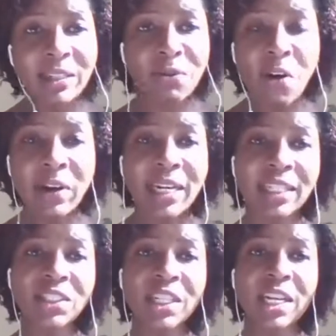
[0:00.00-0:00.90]

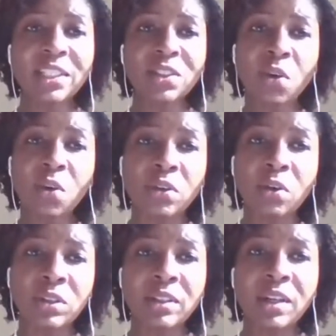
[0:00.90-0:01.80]
foreign exchange
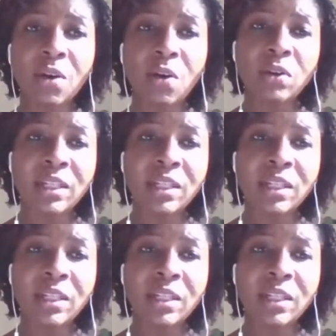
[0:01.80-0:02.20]
on